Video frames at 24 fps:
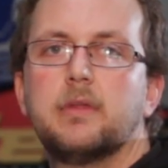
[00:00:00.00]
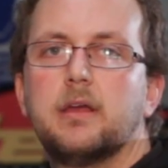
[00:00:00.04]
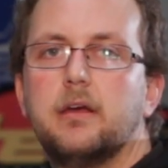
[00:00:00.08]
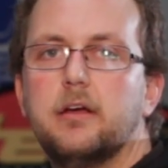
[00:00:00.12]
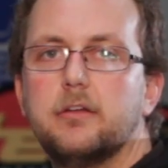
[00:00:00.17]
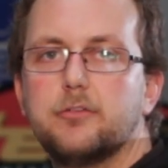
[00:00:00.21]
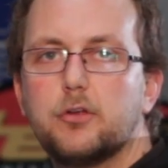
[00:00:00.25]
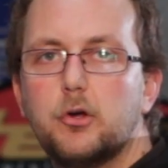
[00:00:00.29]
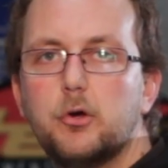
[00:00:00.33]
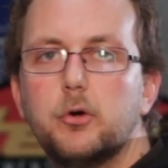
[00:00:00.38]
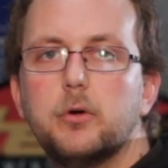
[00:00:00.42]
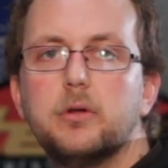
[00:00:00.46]

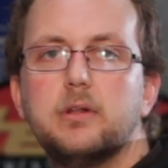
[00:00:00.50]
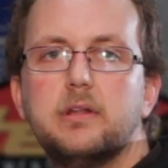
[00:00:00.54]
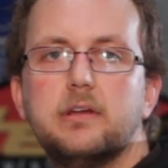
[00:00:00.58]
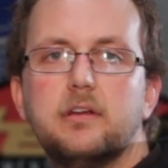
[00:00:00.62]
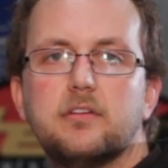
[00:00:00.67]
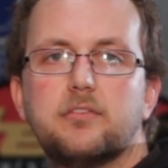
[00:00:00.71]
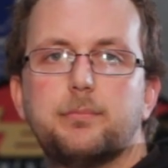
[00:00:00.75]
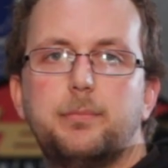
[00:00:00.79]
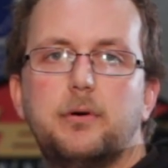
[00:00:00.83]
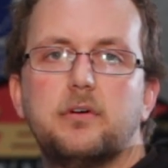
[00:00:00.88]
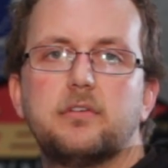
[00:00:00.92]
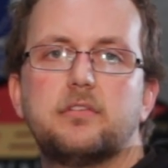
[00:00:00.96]
as early
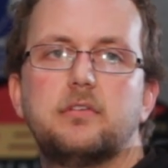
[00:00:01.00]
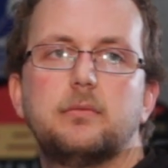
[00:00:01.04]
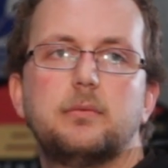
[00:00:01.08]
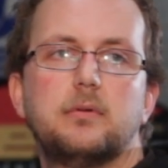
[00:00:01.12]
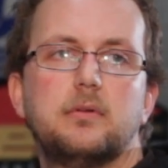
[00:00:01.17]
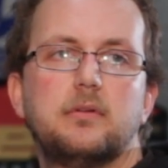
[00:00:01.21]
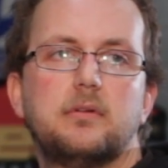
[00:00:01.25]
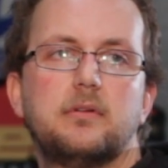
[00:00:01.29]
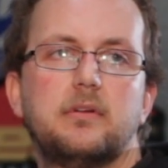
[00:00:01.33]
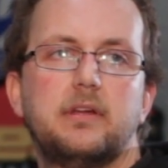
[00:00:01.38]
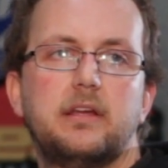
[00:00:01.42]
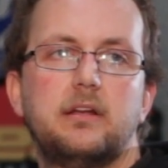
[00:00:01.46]
as
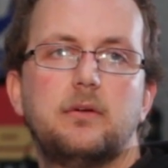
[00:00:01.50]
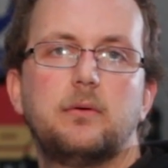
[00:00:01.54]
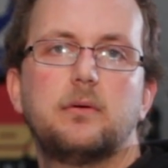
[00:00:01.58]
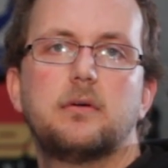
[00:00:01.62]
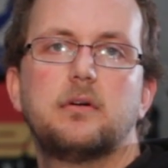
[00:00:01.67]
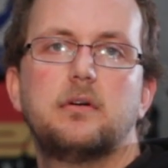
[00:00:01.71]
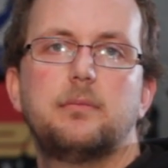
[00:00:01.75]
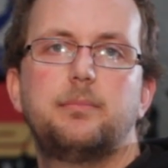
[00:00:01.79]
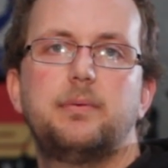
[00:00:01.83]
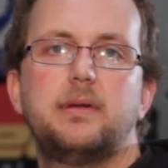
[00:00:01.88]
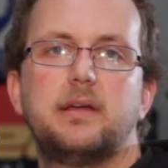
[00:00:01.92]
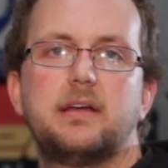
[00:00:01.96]
possible in
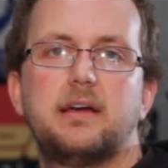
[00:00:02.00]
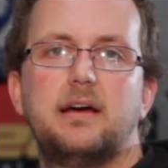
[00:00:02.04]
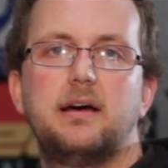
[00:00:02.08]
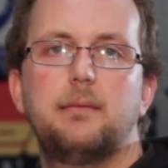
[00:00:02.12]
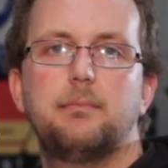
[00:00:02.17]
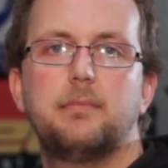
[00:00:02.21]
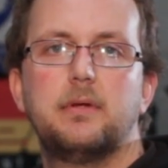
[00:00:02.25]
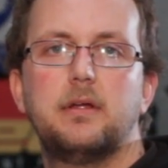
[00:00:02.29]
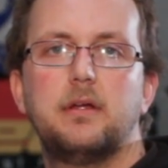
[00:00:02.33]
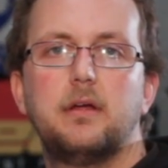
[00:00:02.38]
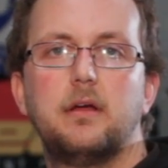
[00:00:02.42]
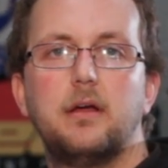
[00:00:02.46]
order to pick
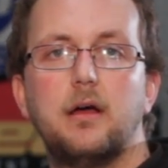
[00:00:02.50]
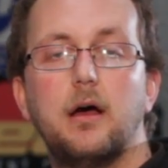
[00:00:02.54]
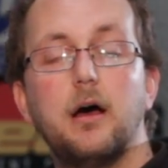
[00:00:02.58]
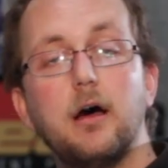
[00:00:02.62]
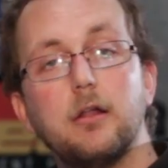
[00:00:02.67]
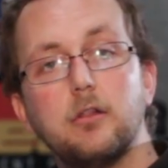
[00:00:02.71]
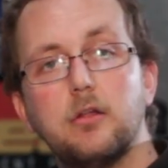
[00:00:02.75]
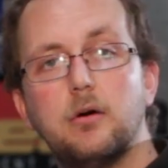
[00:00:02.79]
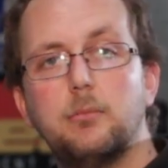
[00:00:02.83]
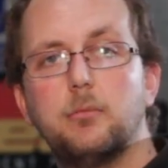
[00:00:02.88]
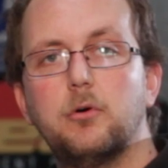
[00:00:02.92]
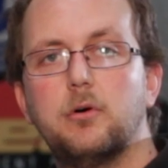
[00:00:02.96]
up
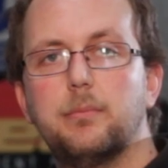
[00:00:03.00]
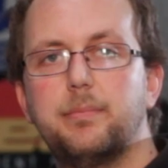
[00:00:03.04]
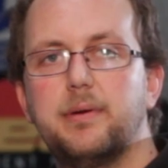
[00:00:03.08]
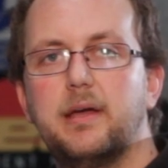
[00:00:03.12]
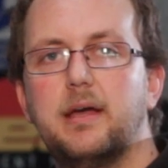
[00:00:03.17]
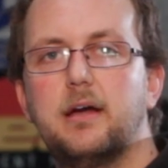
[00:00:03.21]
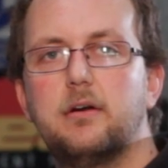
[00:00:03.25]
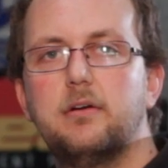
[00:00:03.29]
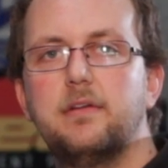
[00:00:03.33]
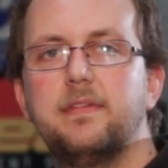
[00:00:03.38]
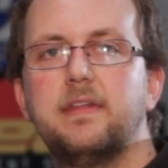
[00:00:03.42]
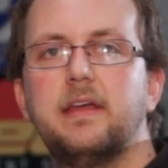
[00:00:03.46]
a lot more
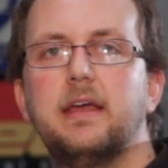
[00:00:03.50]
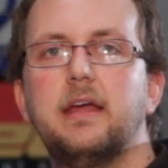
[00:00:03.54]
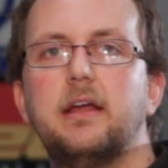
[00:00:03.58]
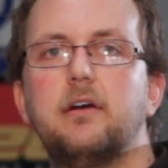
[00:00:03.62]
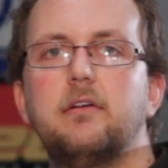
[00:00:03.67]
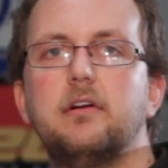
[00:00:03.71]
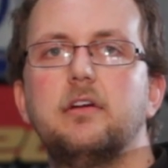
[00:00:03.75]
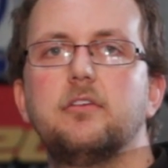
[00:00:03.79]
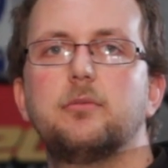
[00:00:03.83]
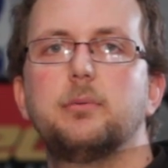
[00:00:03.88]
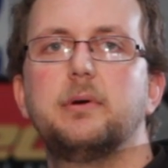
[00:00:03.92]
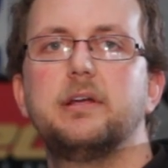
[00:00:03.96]
power in the
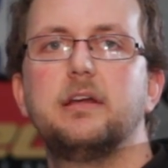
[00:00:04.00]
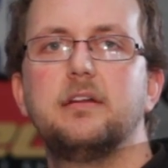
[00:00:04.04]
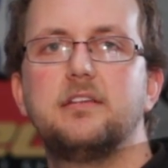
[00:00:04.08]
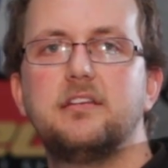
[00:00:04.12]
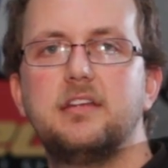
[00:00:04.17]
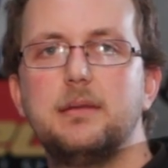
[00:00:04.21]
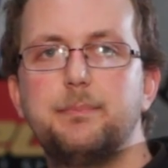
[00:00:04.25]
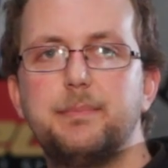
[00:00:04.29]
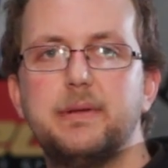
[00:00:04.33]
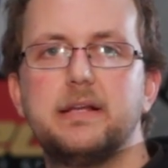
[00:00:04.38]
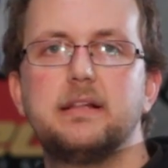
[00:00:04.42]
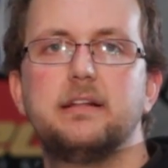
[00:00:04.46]
areas where you're
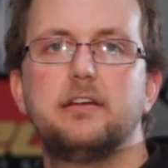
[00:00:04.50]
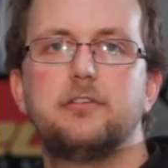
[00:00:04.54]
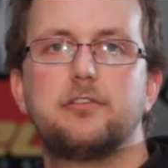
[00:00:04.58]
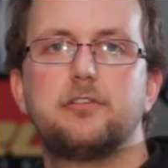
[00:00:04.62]
typically